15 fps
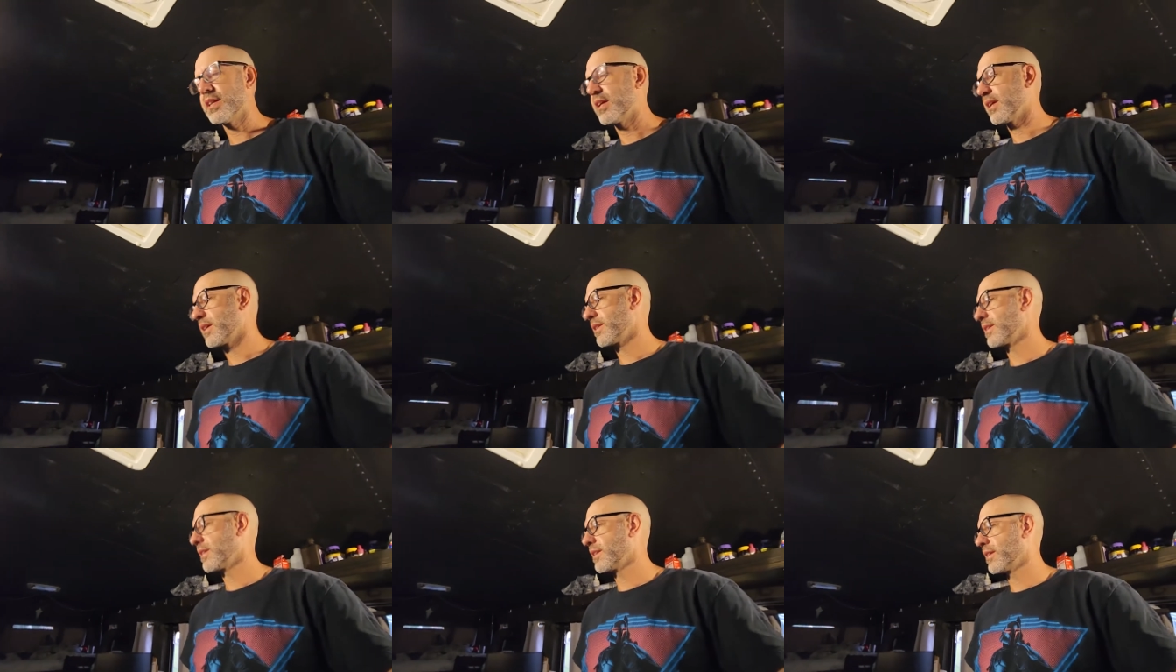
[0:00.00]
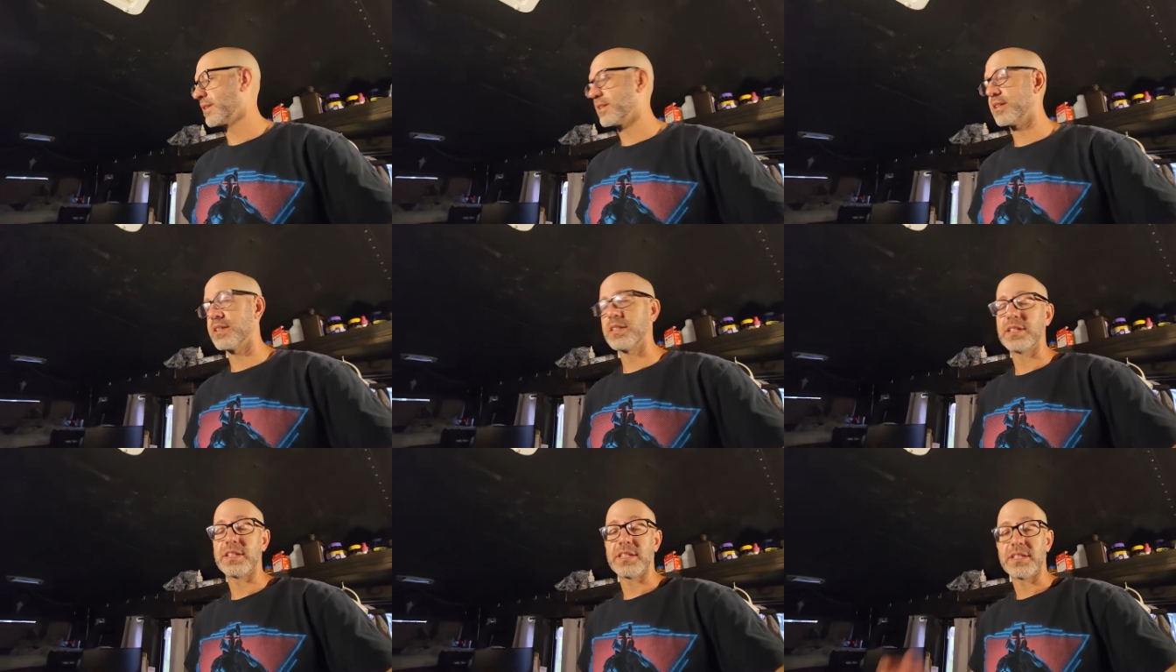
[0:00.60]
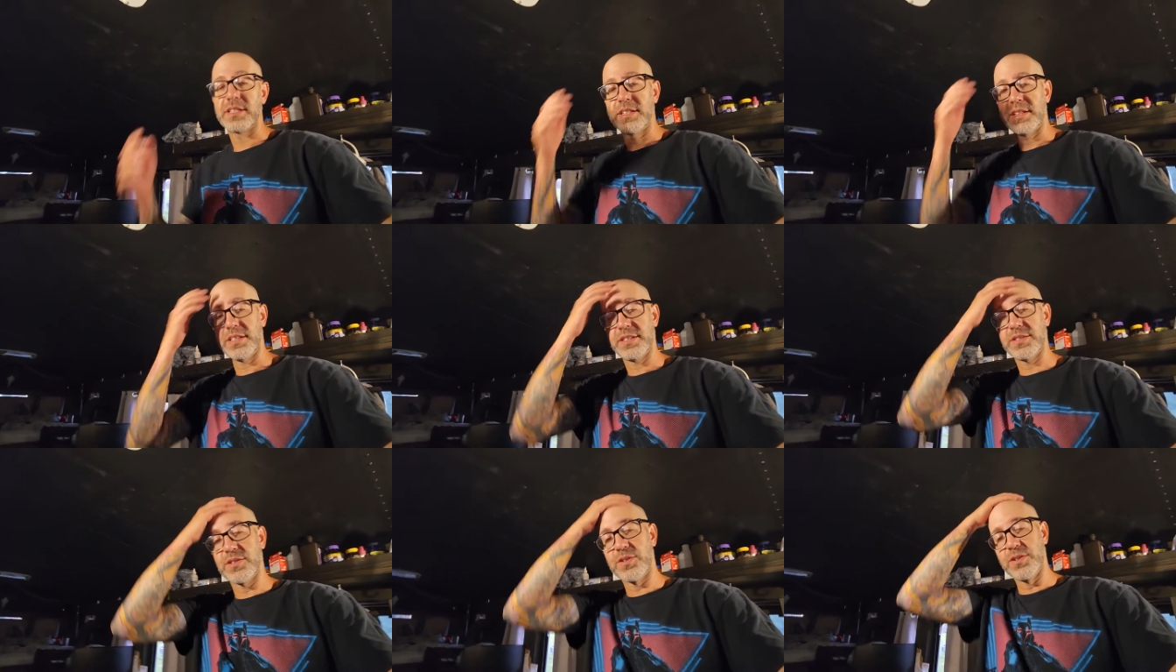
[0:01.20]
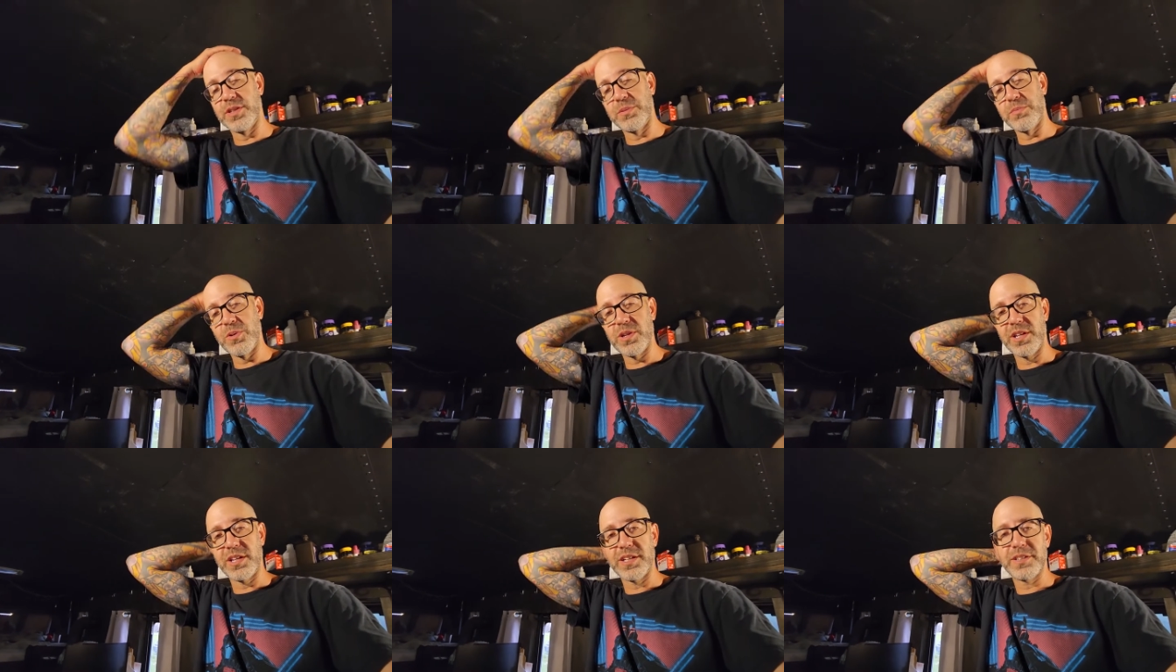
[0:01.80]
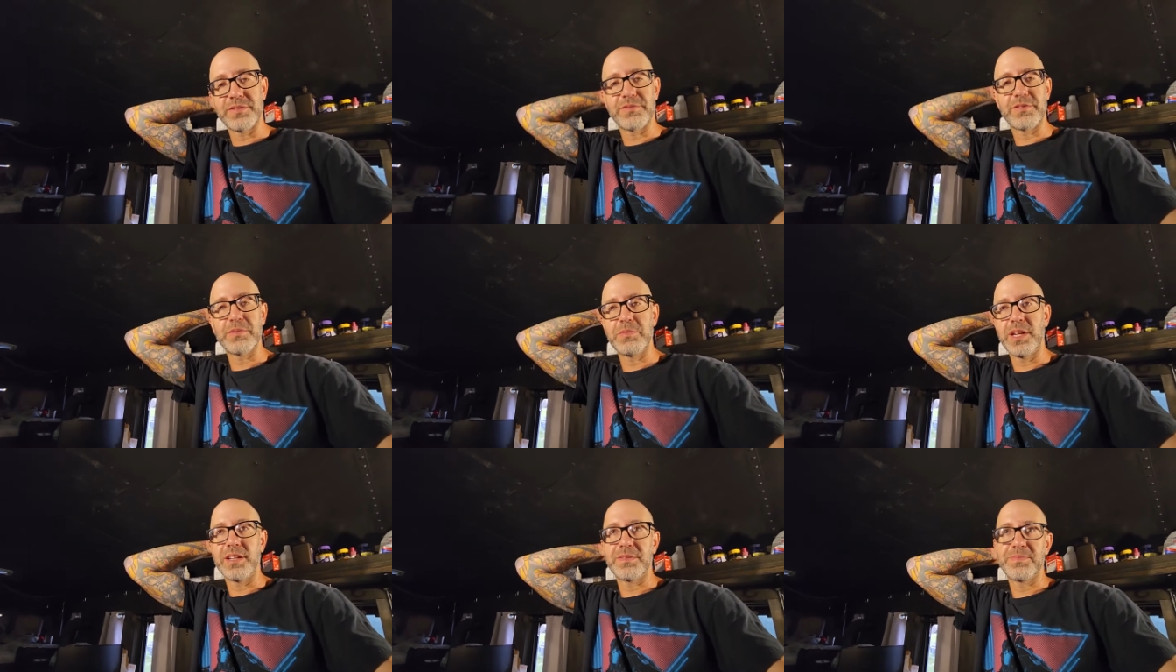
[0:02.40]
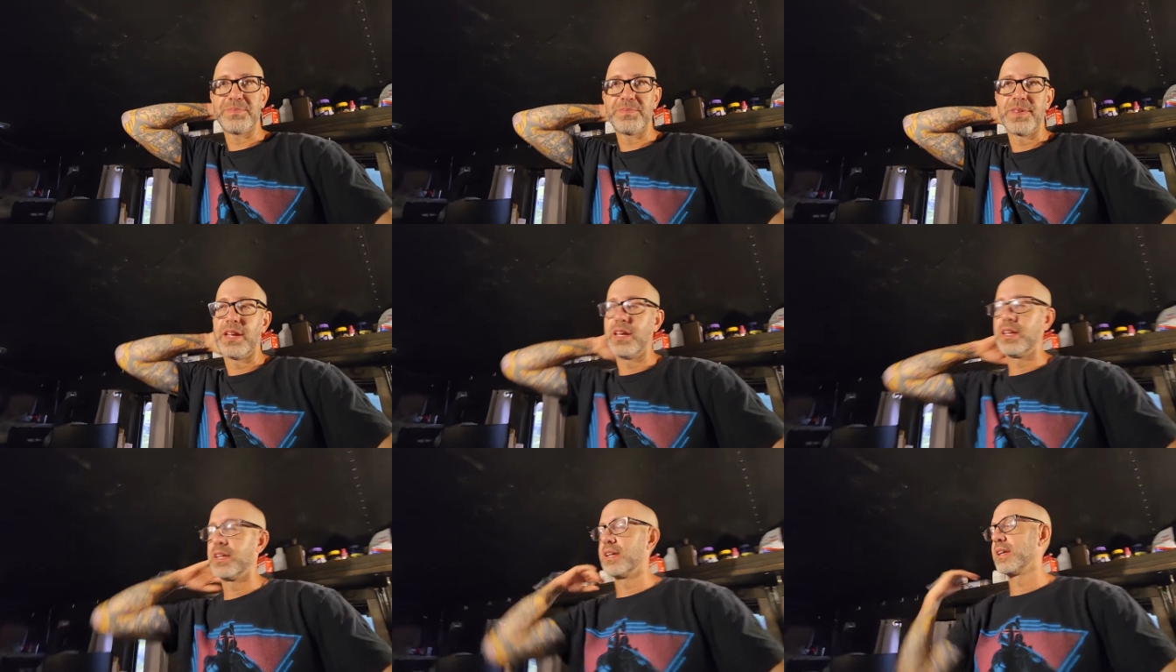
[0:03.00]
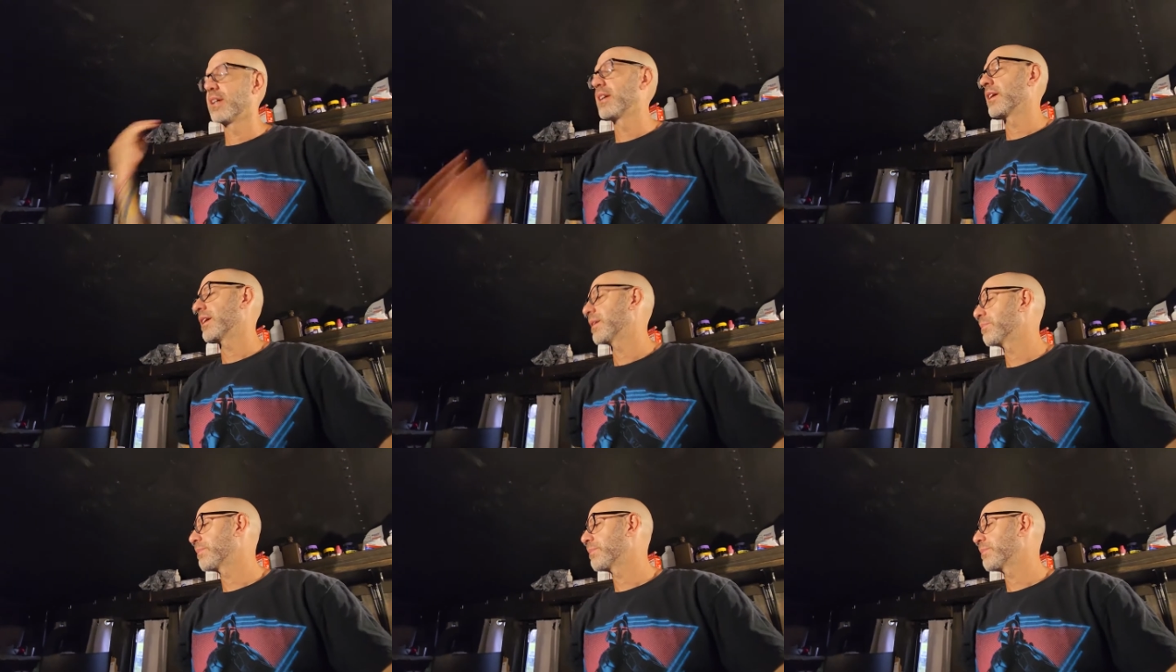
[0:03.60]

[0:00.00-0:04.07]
and it's early morning for me. I'm